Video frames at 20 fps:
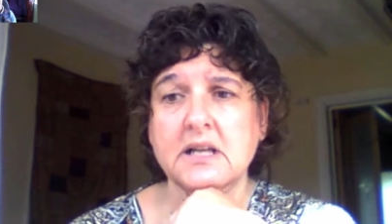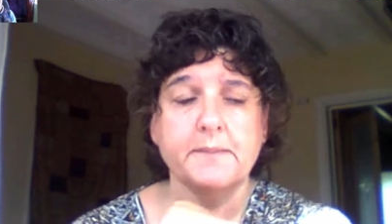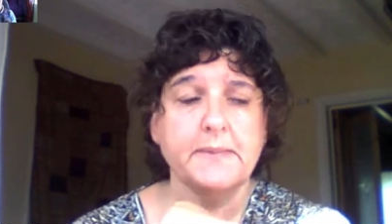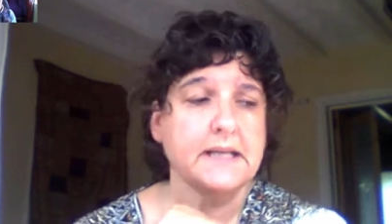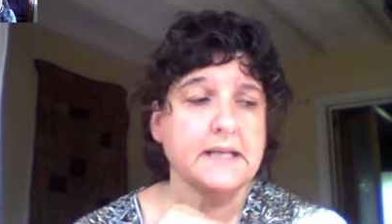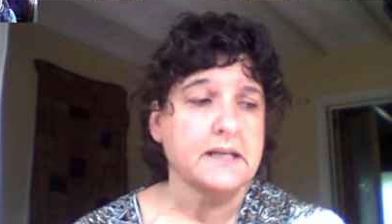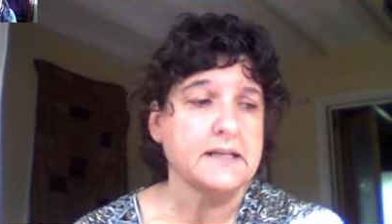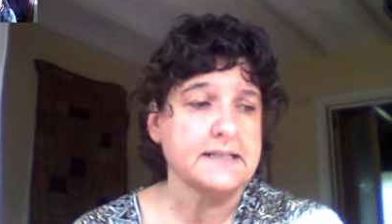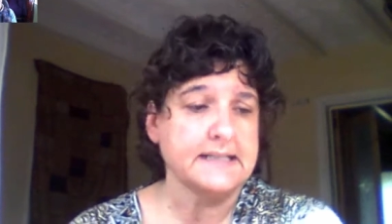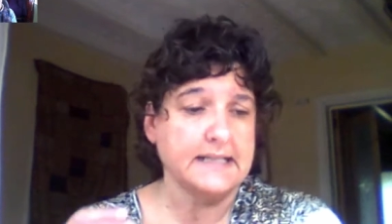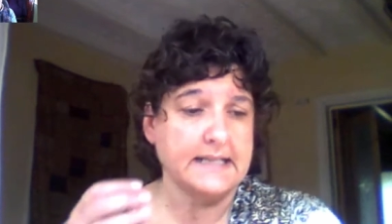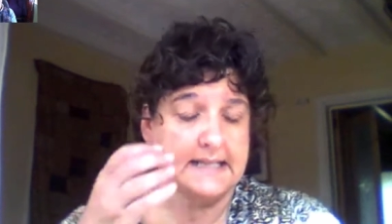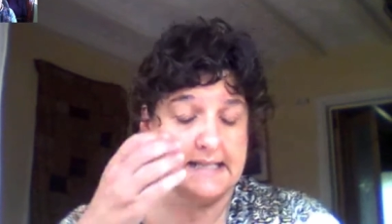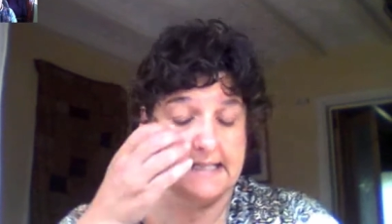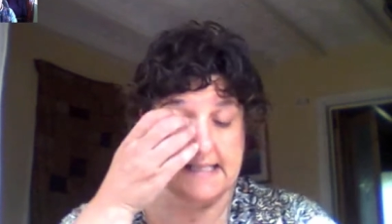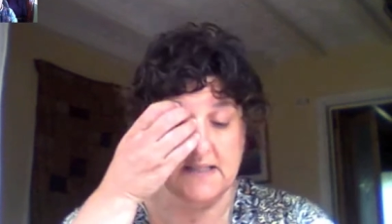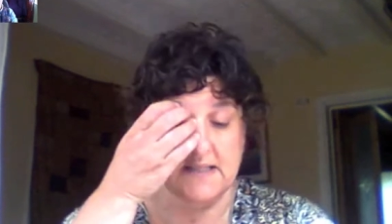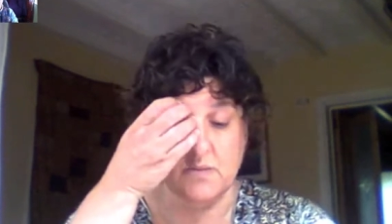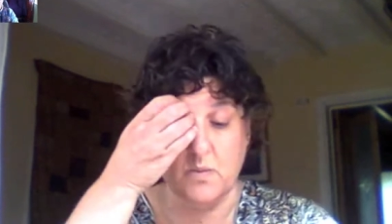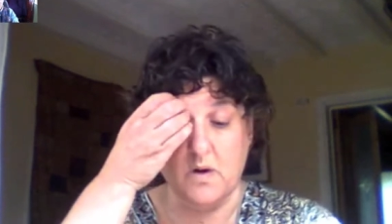because it
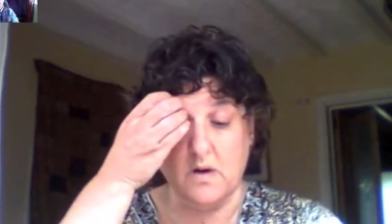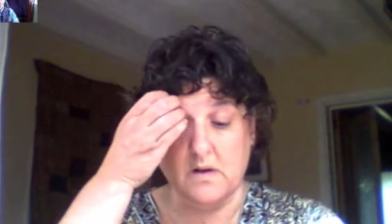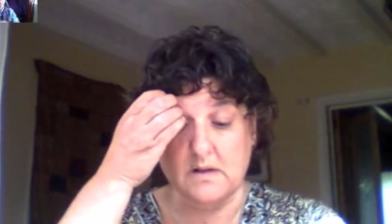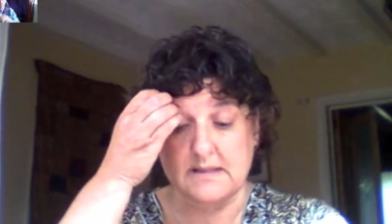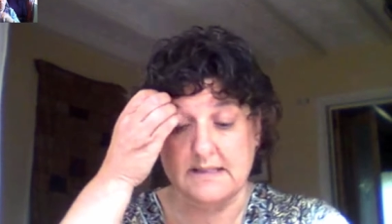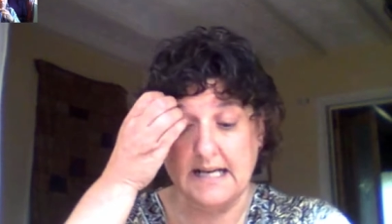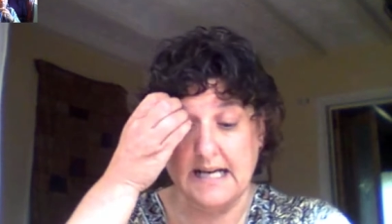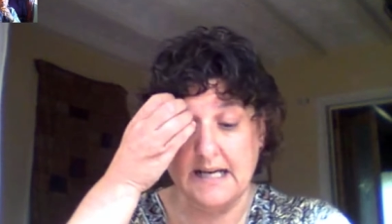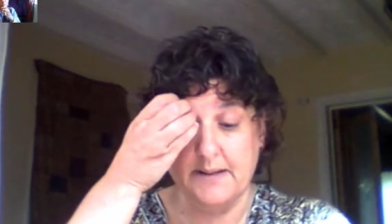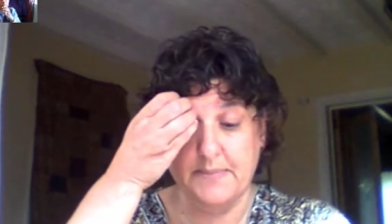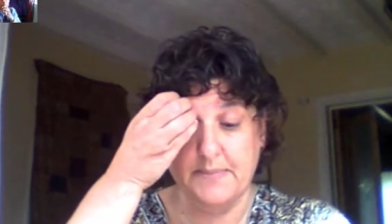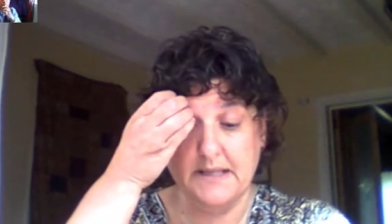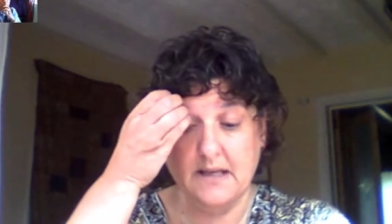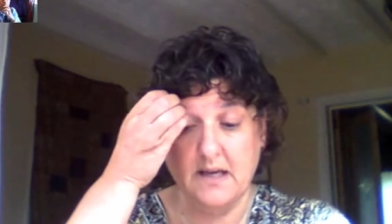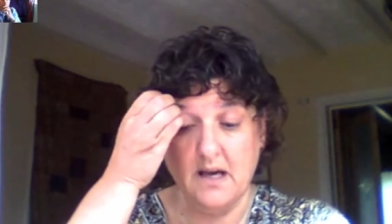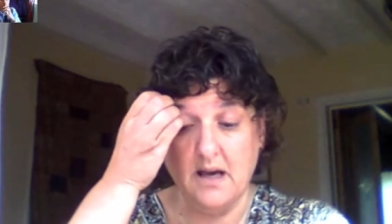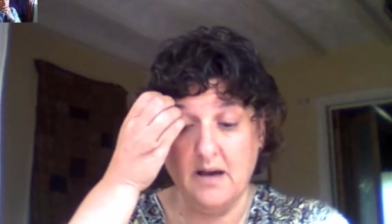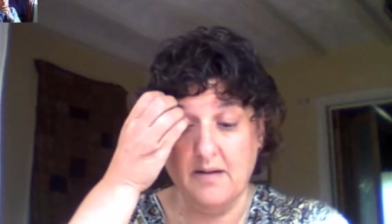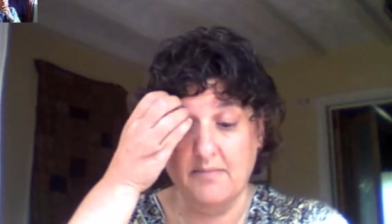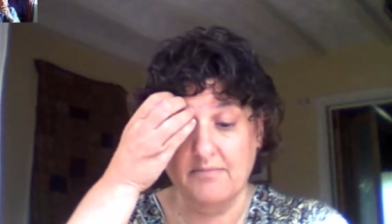is what I
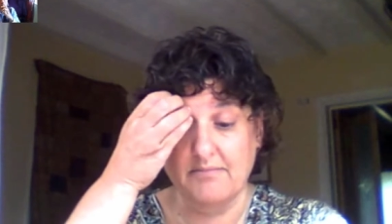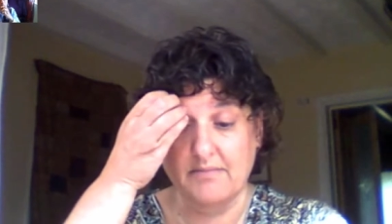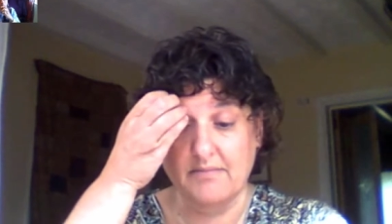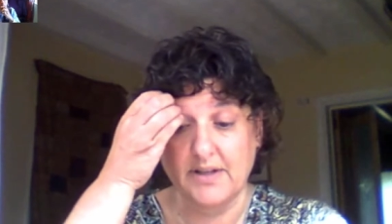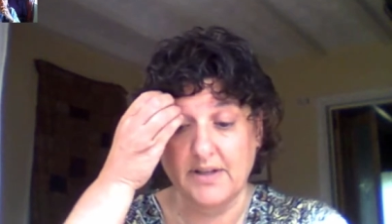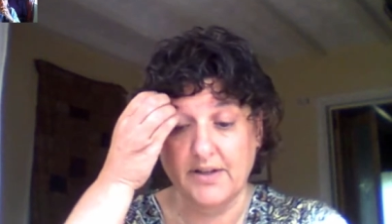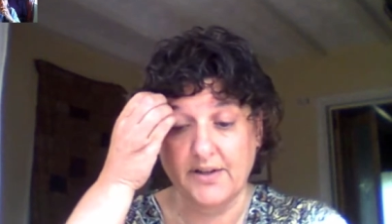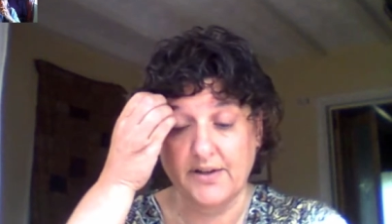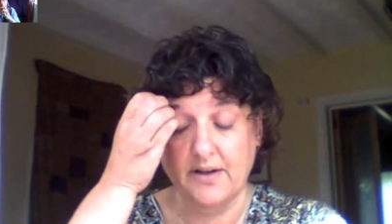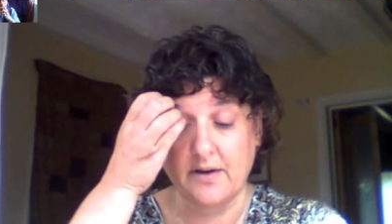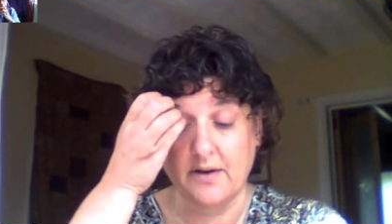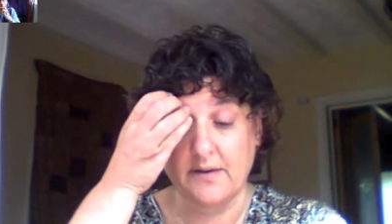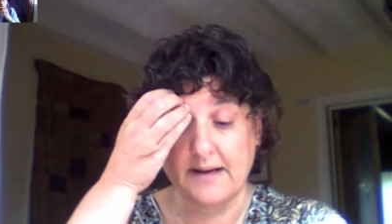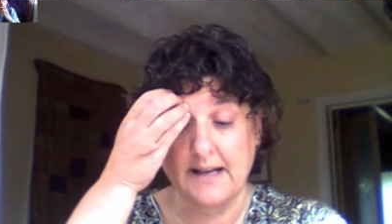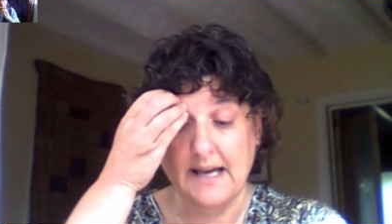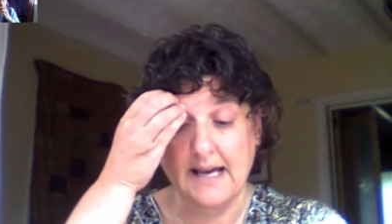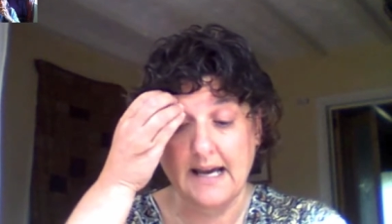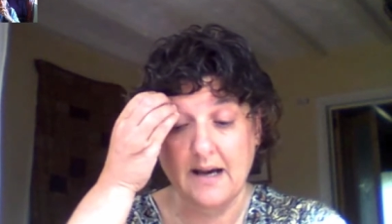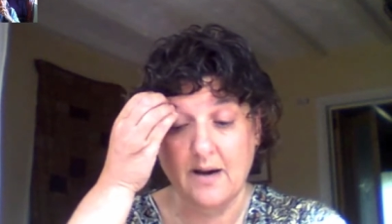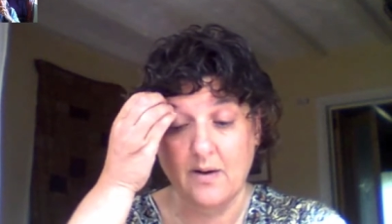become, you know,
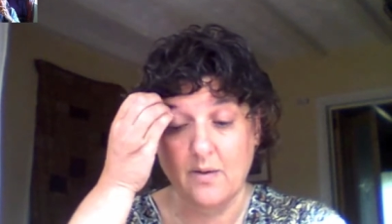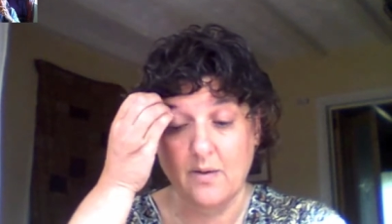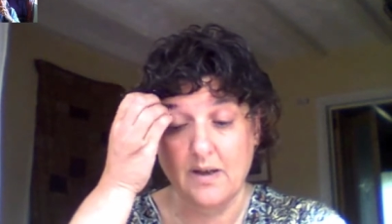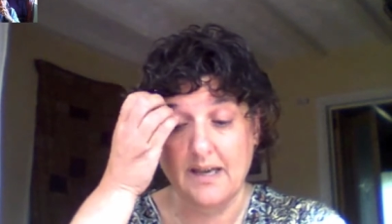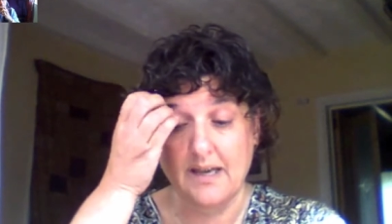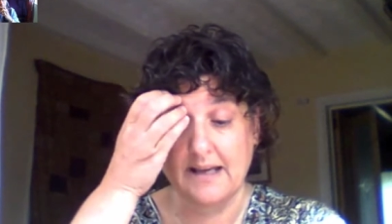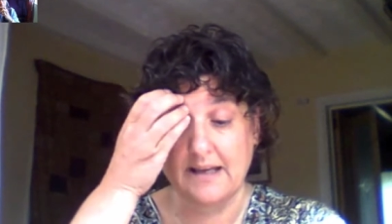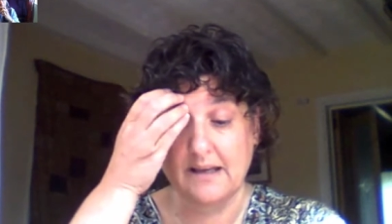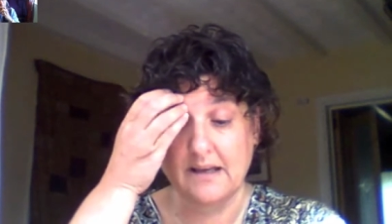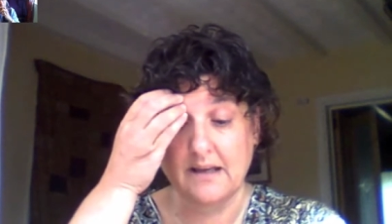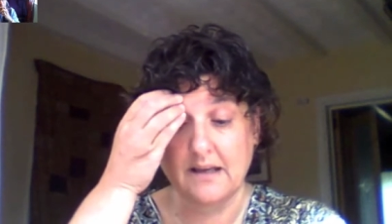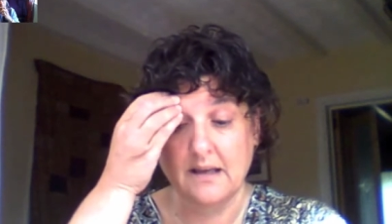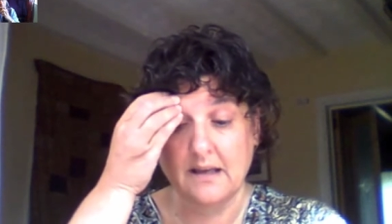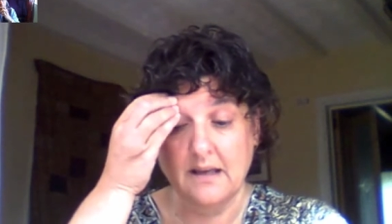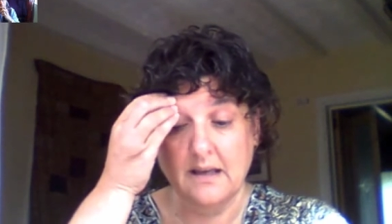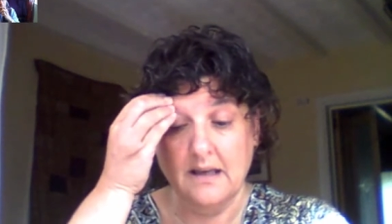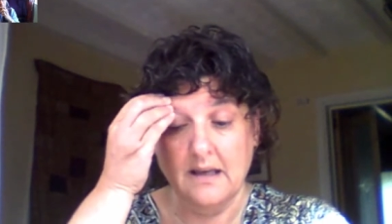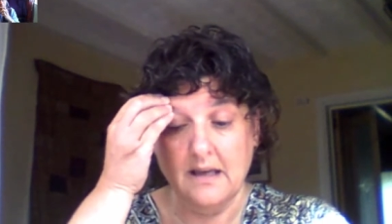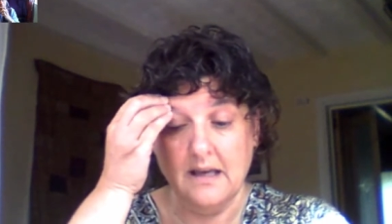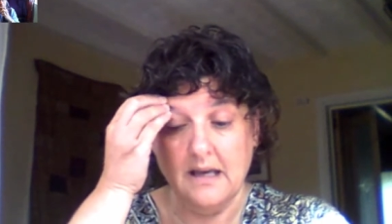and how I
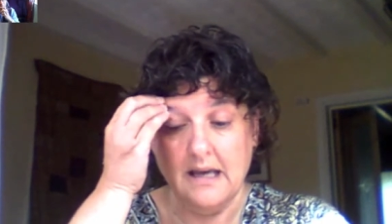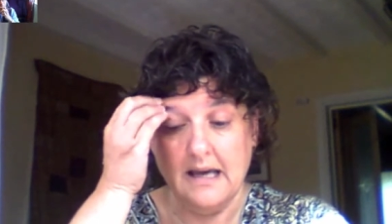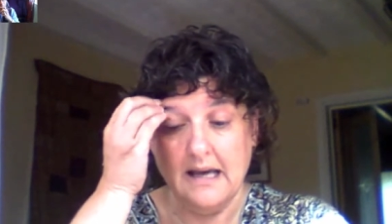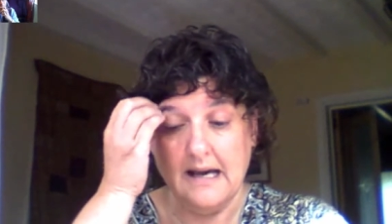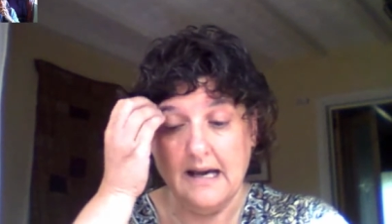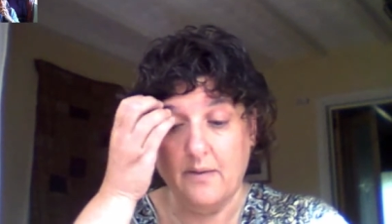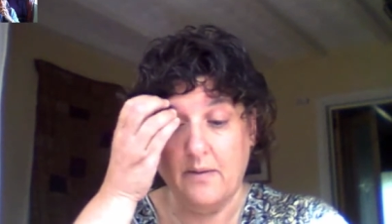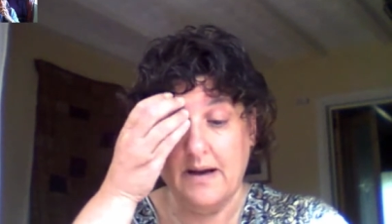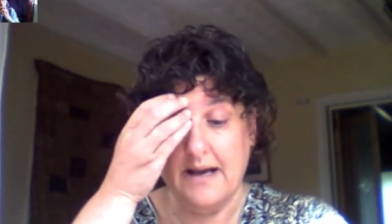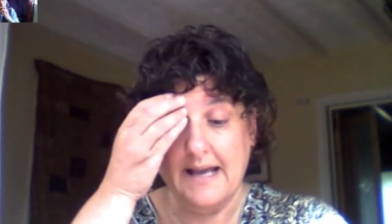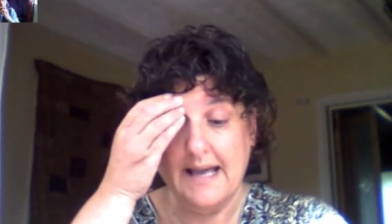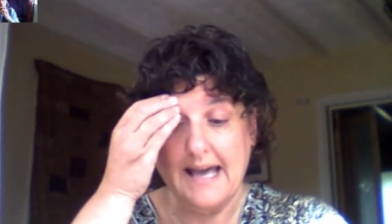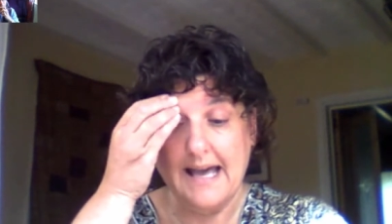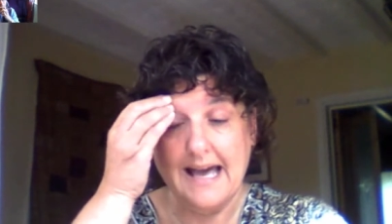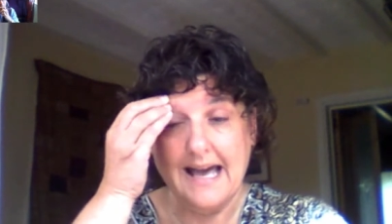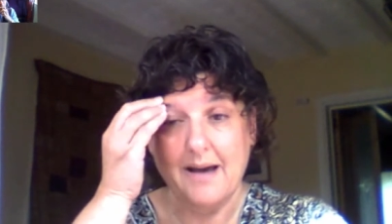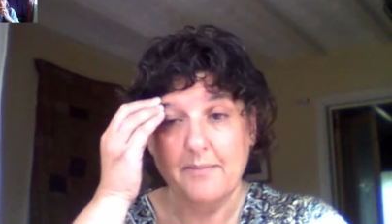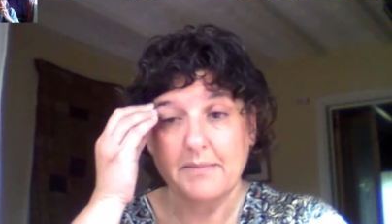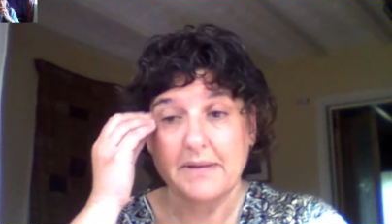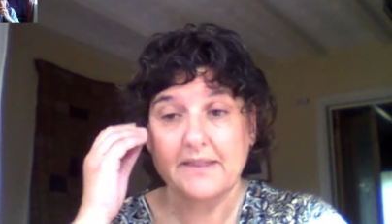how I
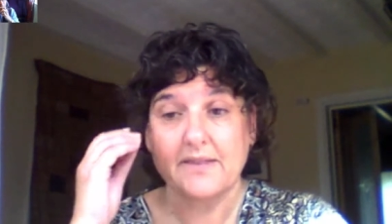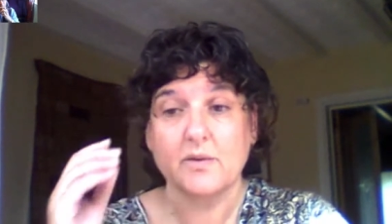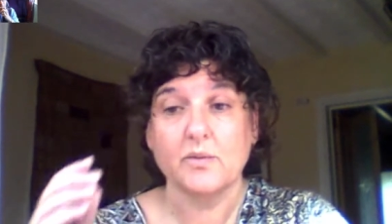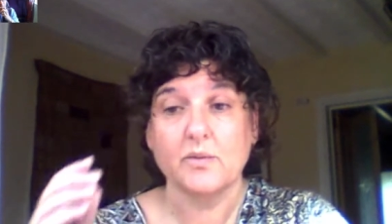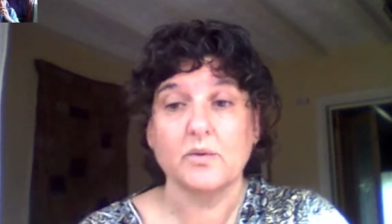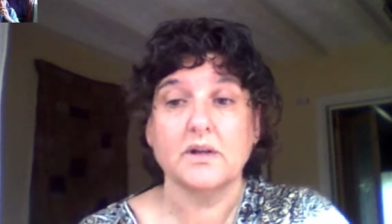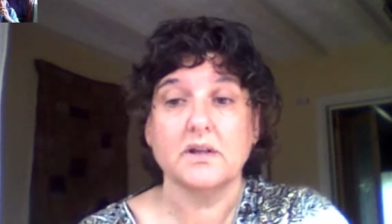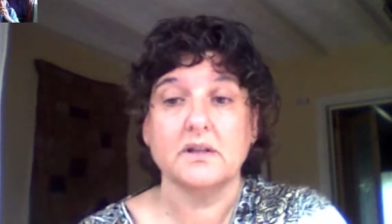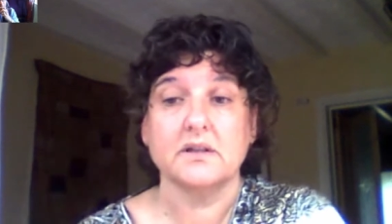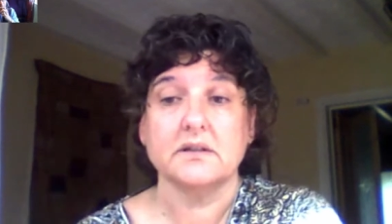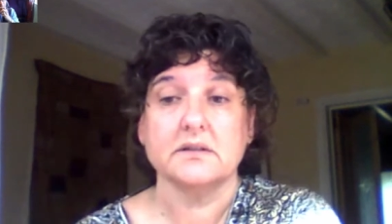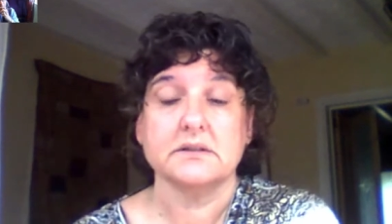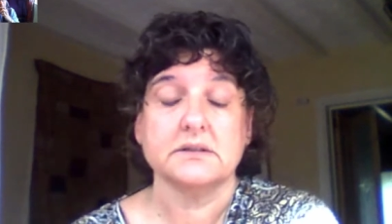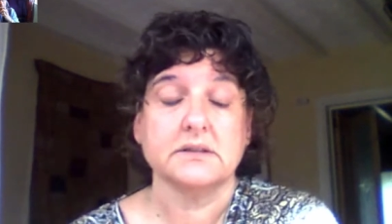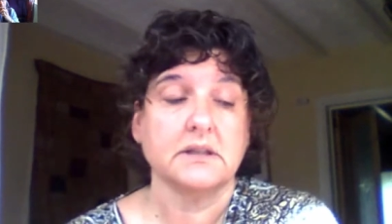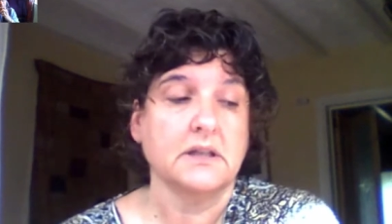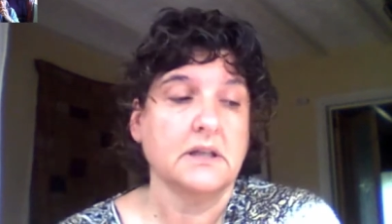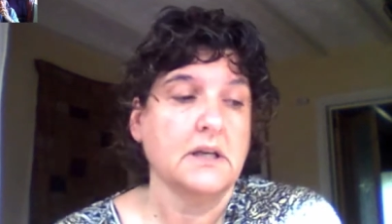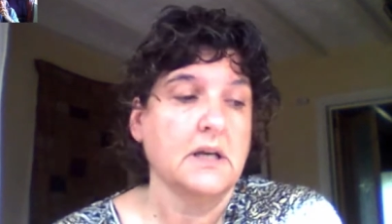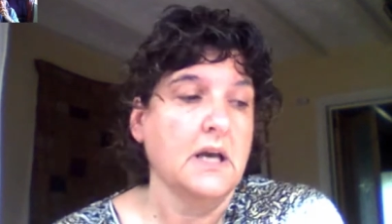am in the world.